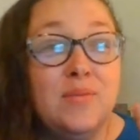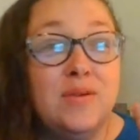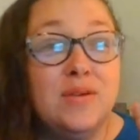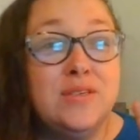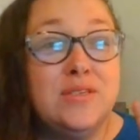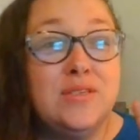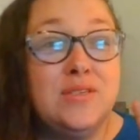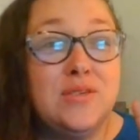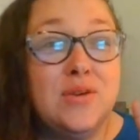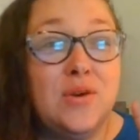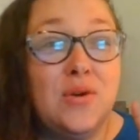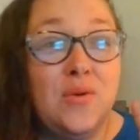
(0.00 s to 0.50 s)

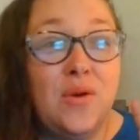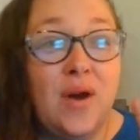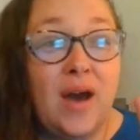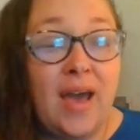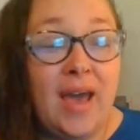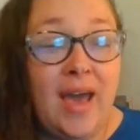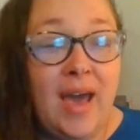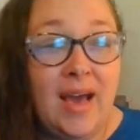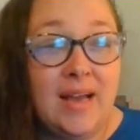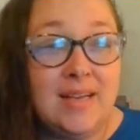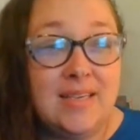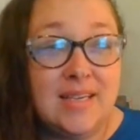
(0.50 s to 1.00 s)
So I
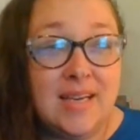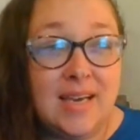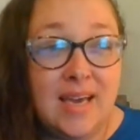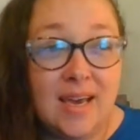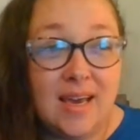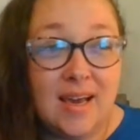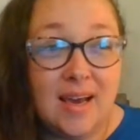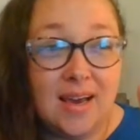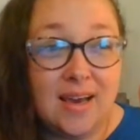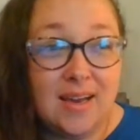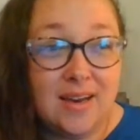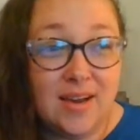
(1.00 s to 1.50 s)
had to
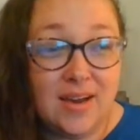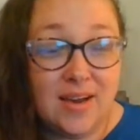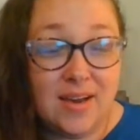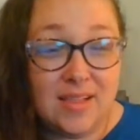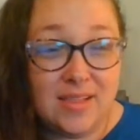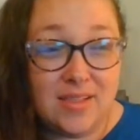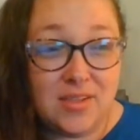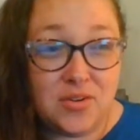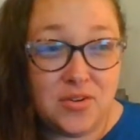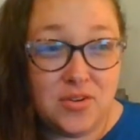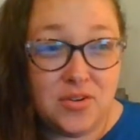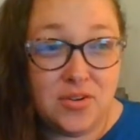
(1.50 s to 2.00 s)
get a
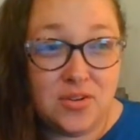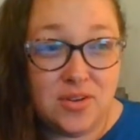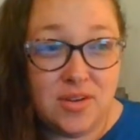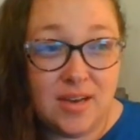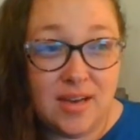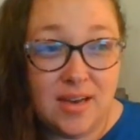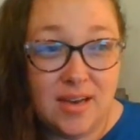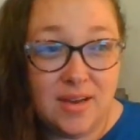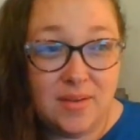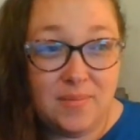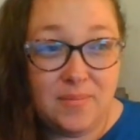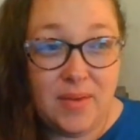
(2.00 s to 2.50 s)
little
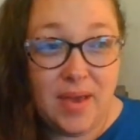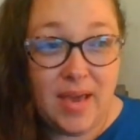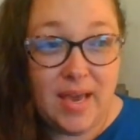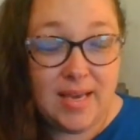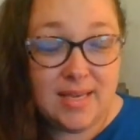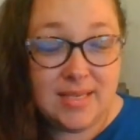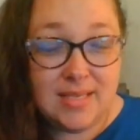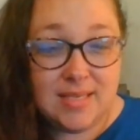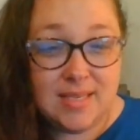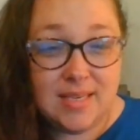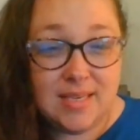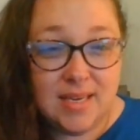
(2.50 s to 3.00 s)

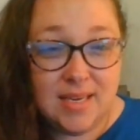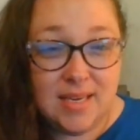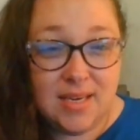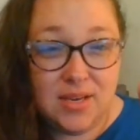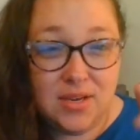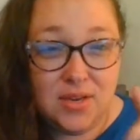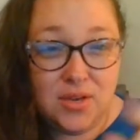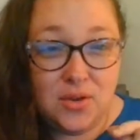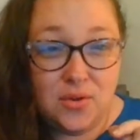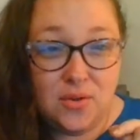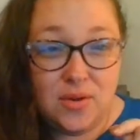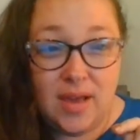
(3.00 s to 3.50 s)
AC
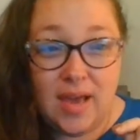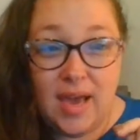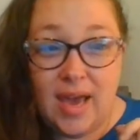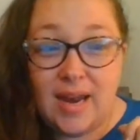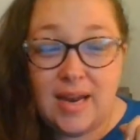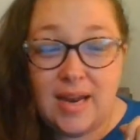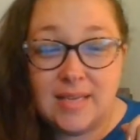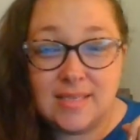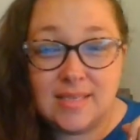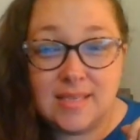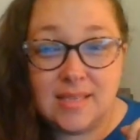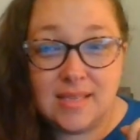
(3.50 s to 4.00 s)
unit,
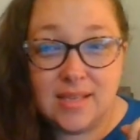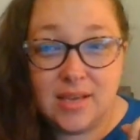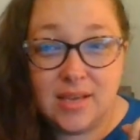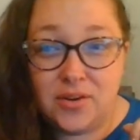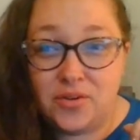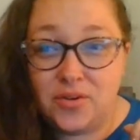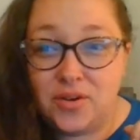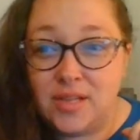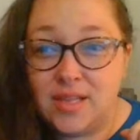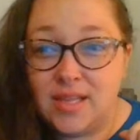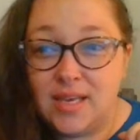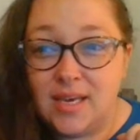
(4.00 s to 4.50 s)
and it's
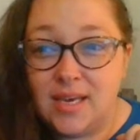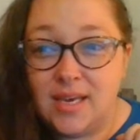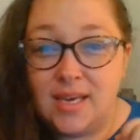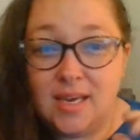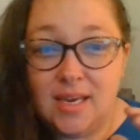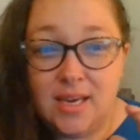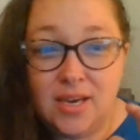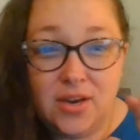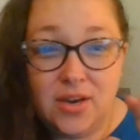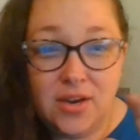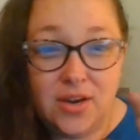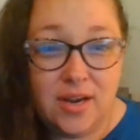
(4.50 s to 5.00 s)
literally
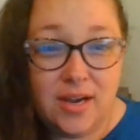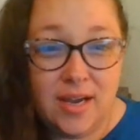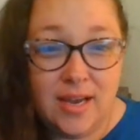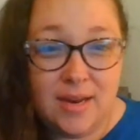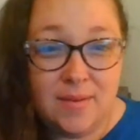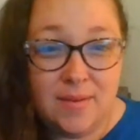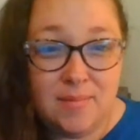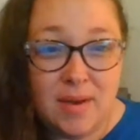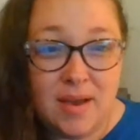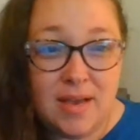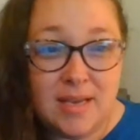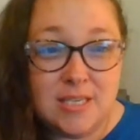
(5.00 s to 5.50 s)
here
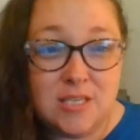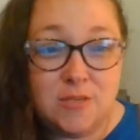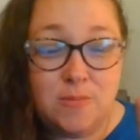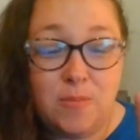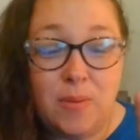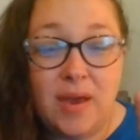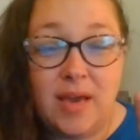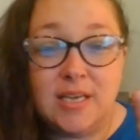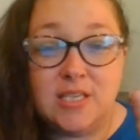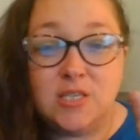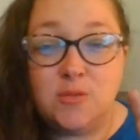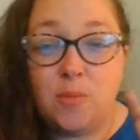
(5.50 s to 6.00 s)
in my
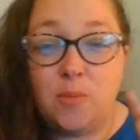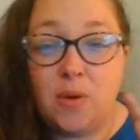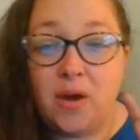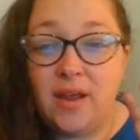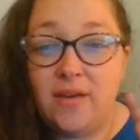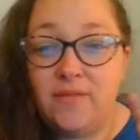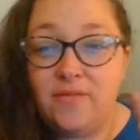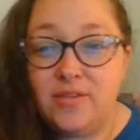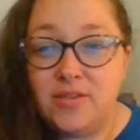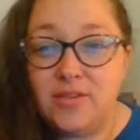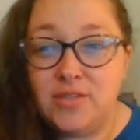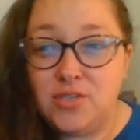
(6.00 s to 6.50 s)
space. But
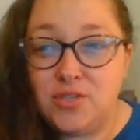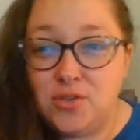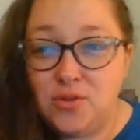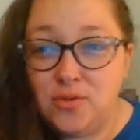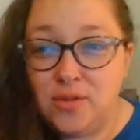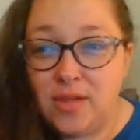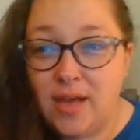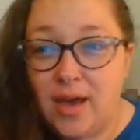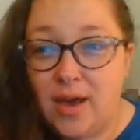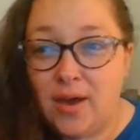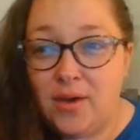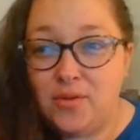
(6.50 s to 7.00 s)
if it's too
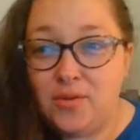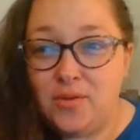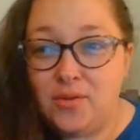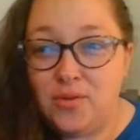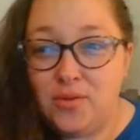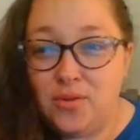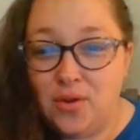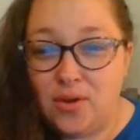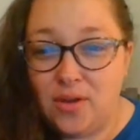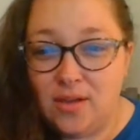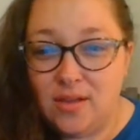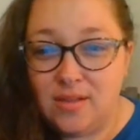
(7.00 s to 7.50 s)
loud,
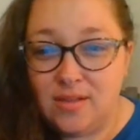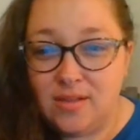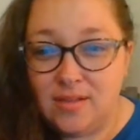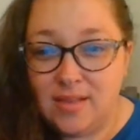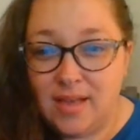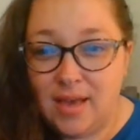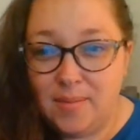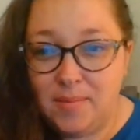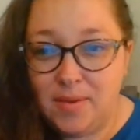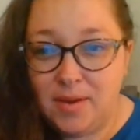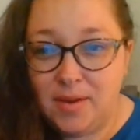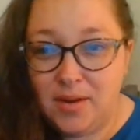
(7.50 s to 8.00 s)
y'all
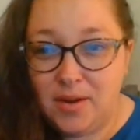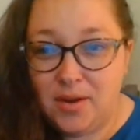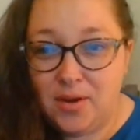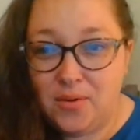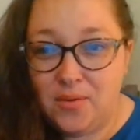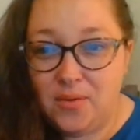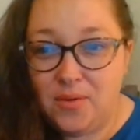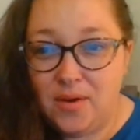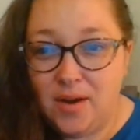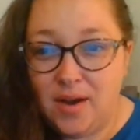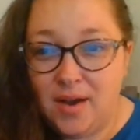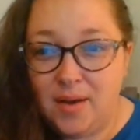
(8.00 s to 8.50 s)
let me
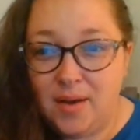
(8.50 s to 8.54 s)
know.